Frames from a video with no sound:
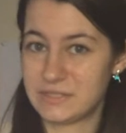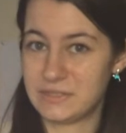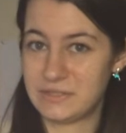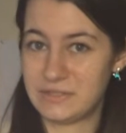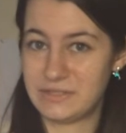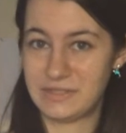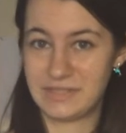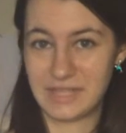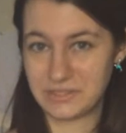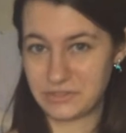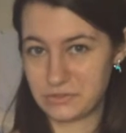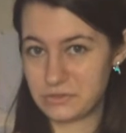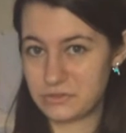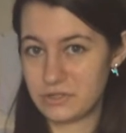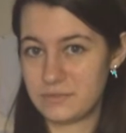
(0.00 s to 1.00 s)
So
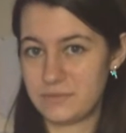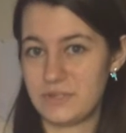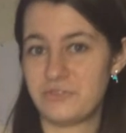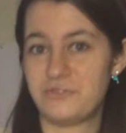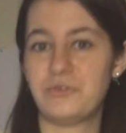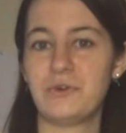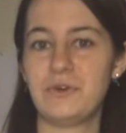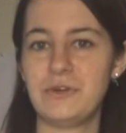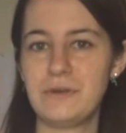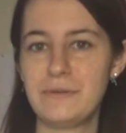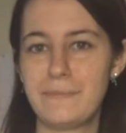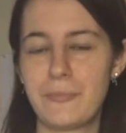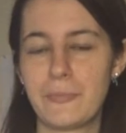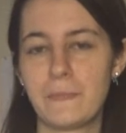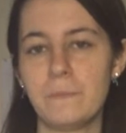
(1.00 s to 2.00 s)
that's Zootopia for
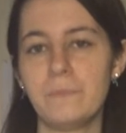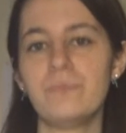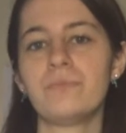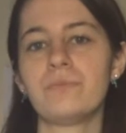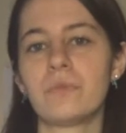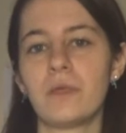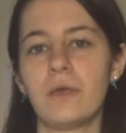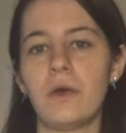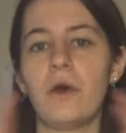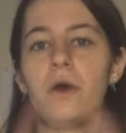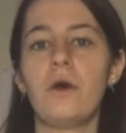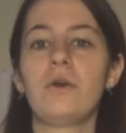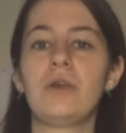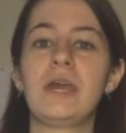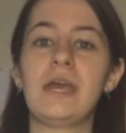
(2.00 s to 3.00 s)
you.
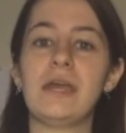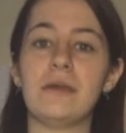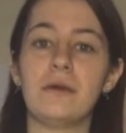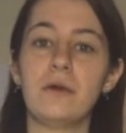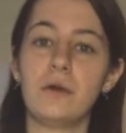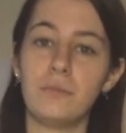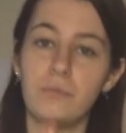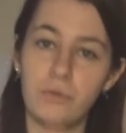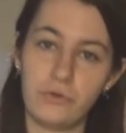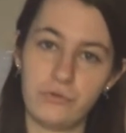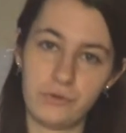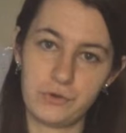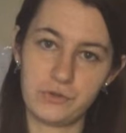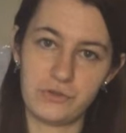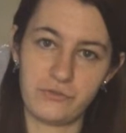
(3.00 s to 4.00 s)
Okay,
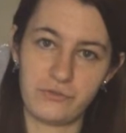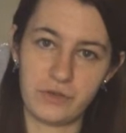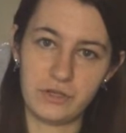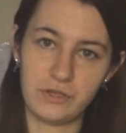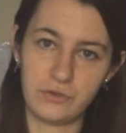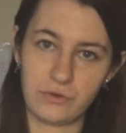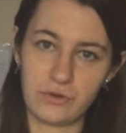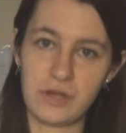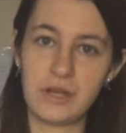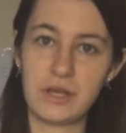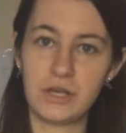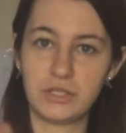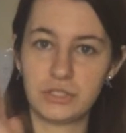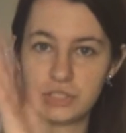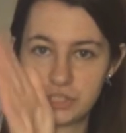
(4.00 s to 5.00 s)
moving on to Finding Dory.
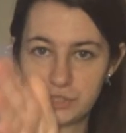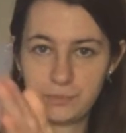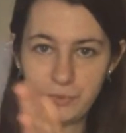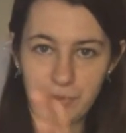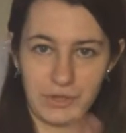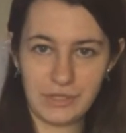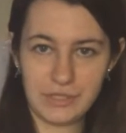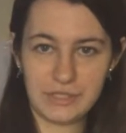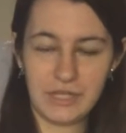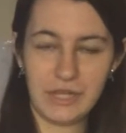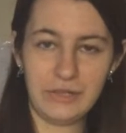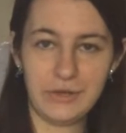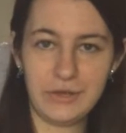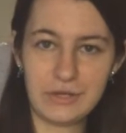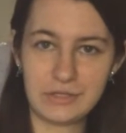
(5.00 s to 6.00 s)
Spoilers
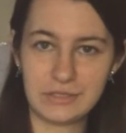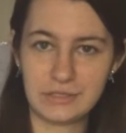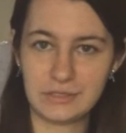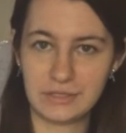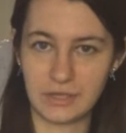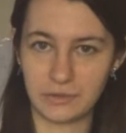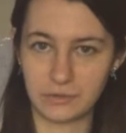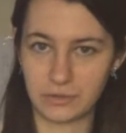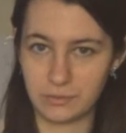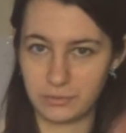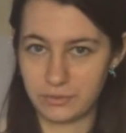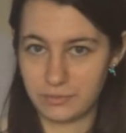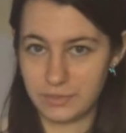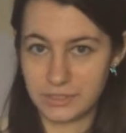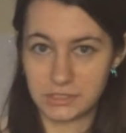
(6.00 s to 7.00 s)
alert. I'm going to
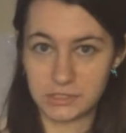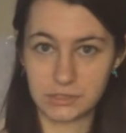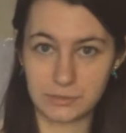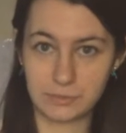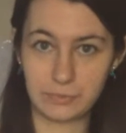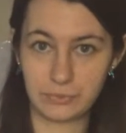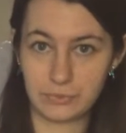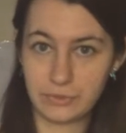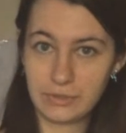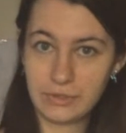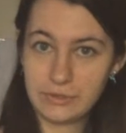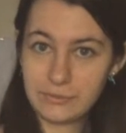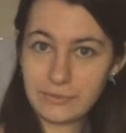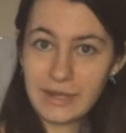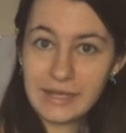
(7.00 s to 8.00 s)
put a big
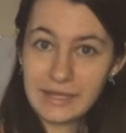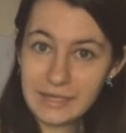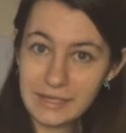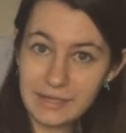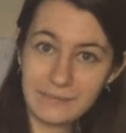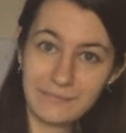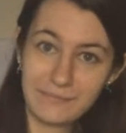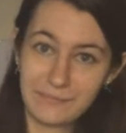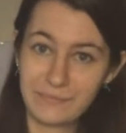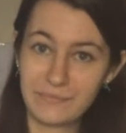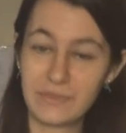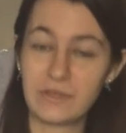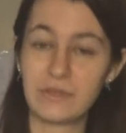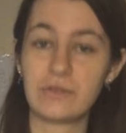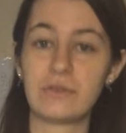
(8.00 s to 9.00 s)
spoiler right here.
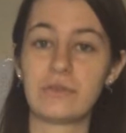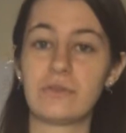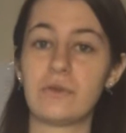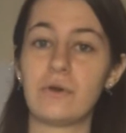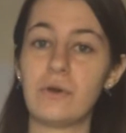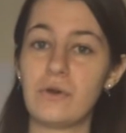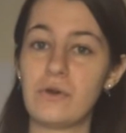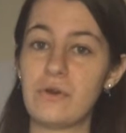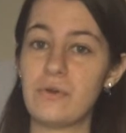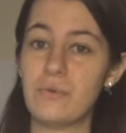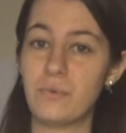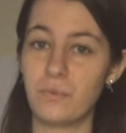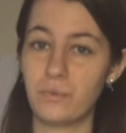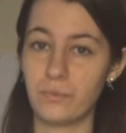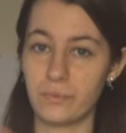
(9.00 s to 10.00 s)
So
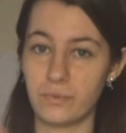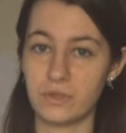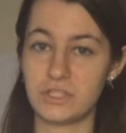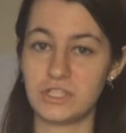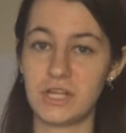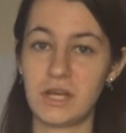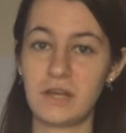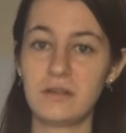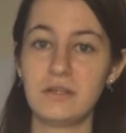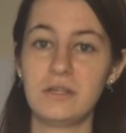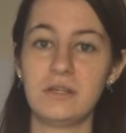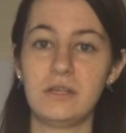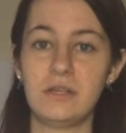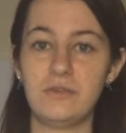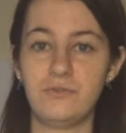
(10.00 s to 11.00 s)
watch out.
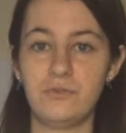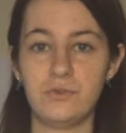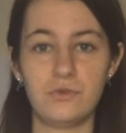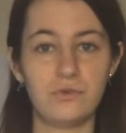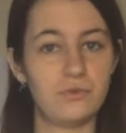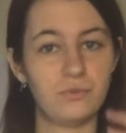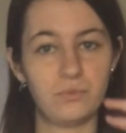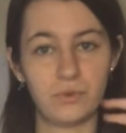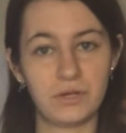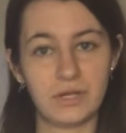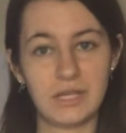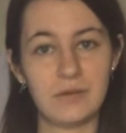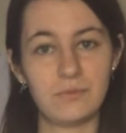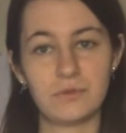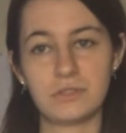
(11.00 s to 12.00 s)
If you
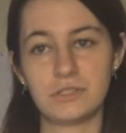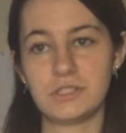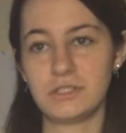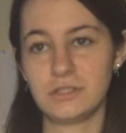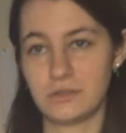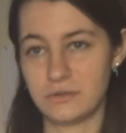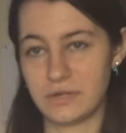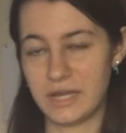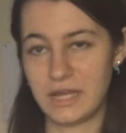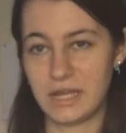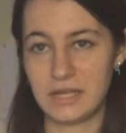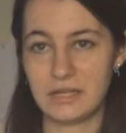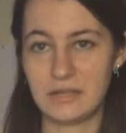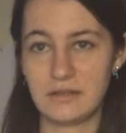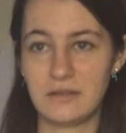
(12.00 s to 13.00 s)
want to keep watching, go
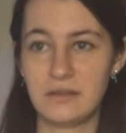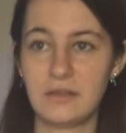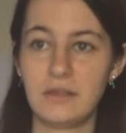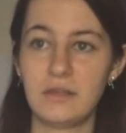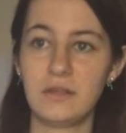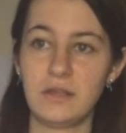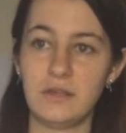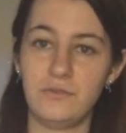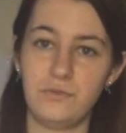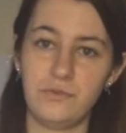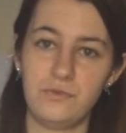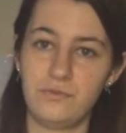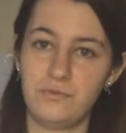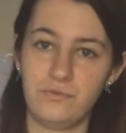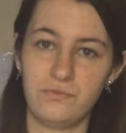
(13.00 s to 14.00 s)
ahead. If
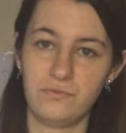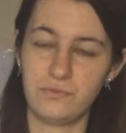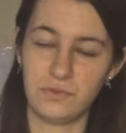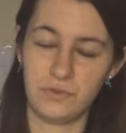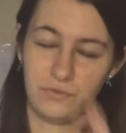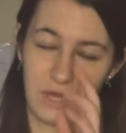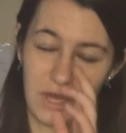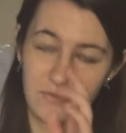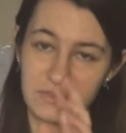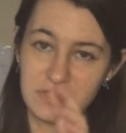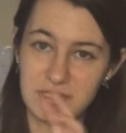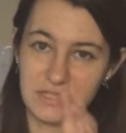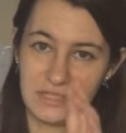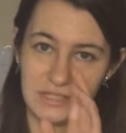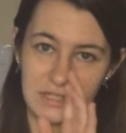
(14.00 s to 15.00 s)
you
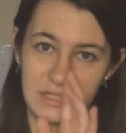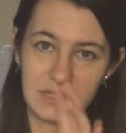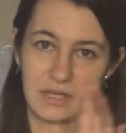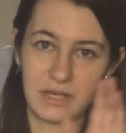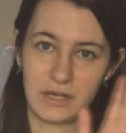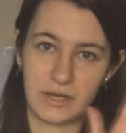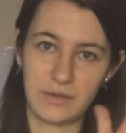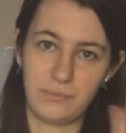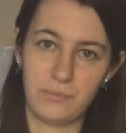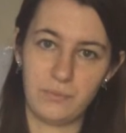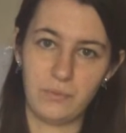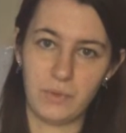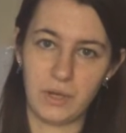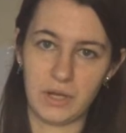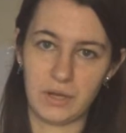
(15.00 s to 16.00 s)
haven't seen it, I'm